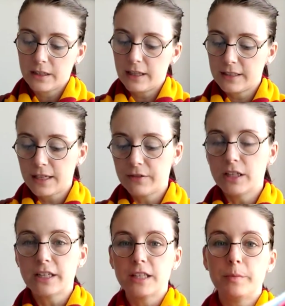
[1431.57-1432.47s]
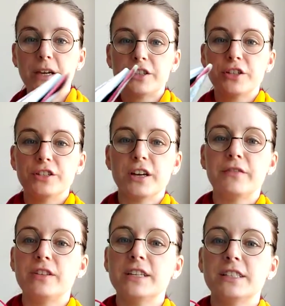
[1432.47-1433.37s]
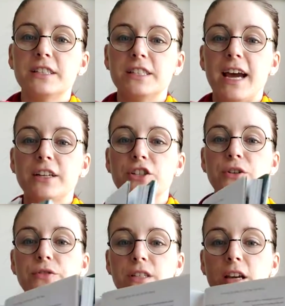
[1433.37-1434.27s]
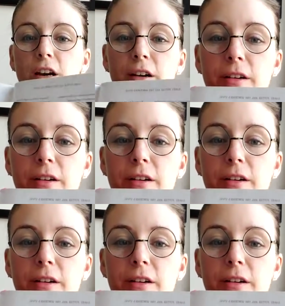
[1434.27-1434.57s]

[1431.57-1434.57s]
Let's have a look at the pictures of these statues here.